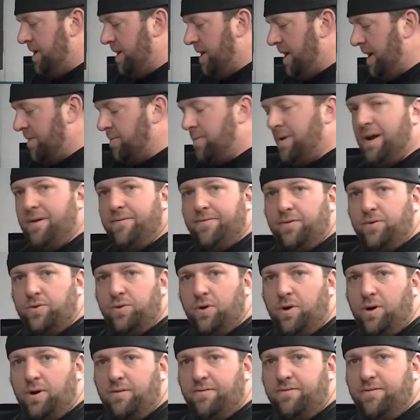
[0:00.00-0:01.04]
I raffled
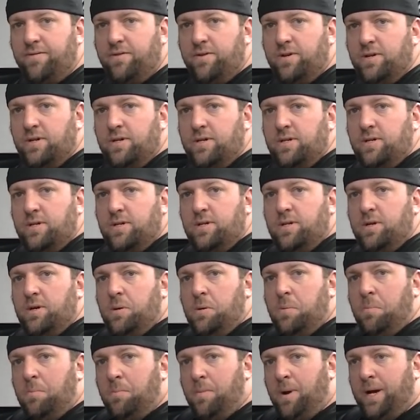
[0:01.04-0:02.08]
off
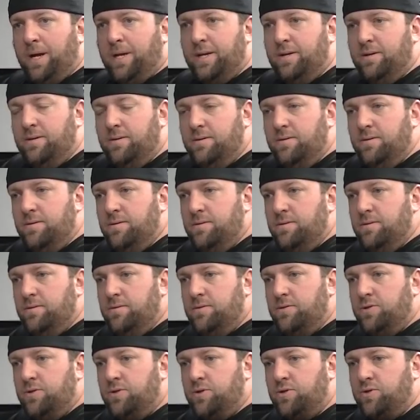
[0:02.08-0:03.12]
my
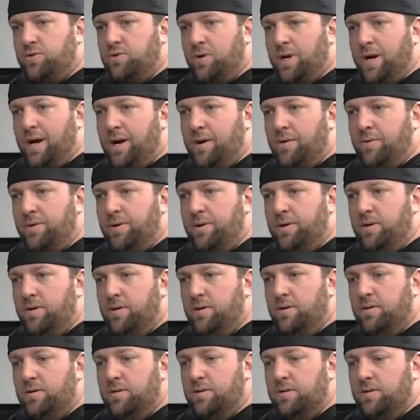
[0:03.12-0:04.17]
Stroud
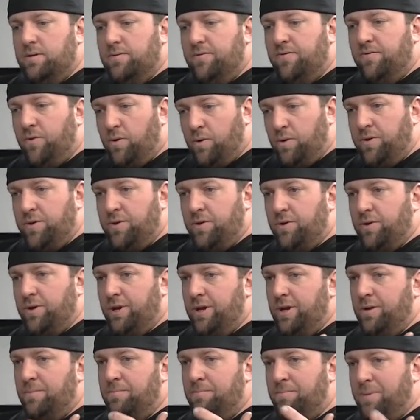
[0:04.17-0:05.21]

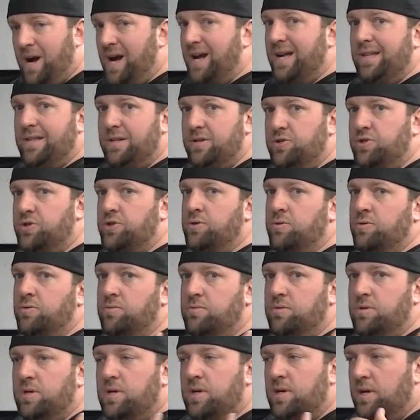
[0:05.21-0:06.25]
430 pilot chute
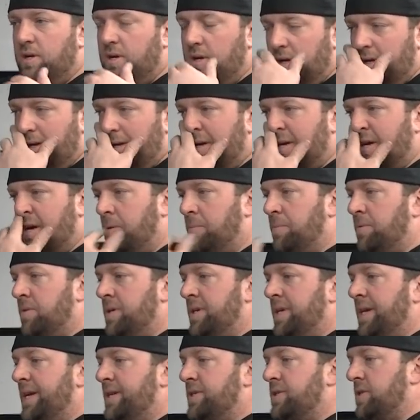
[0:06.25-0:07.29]
a couple
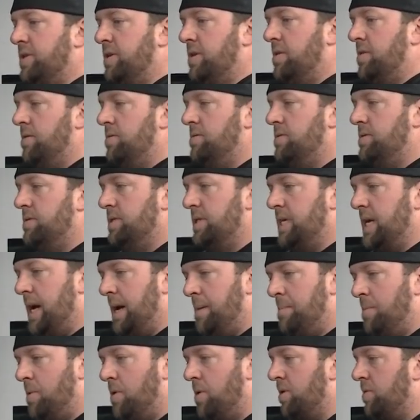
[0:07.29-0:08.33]
of days ago.
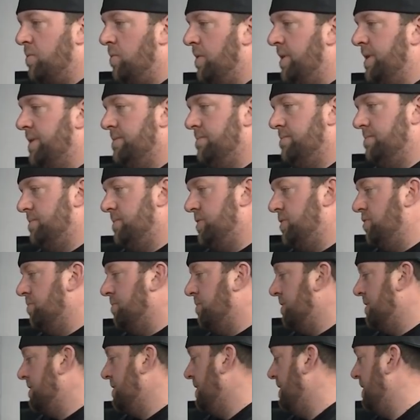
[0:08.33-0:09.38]
Guy Mark won it.
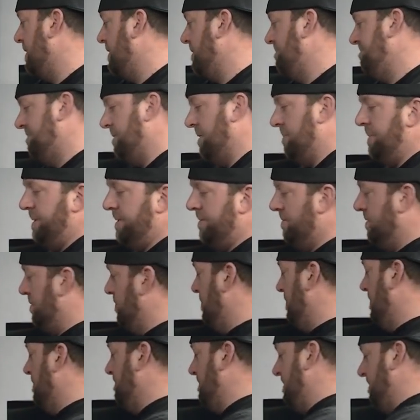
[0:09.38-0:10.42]
Super excited. I mean, who
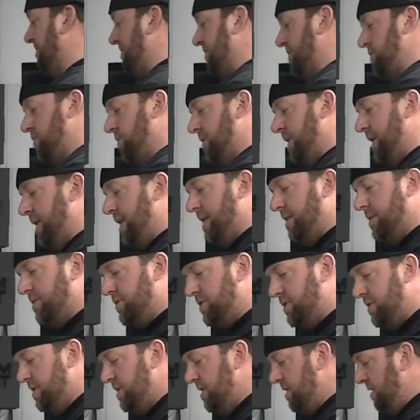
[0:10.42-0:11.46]
wouldn't pay for
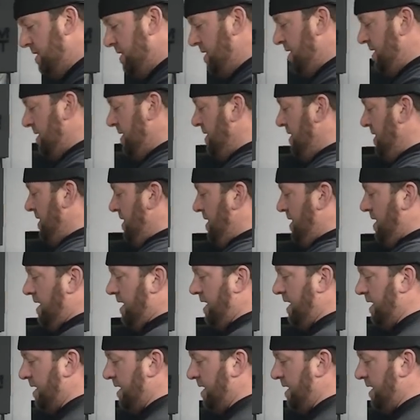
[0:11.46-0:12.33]
$20?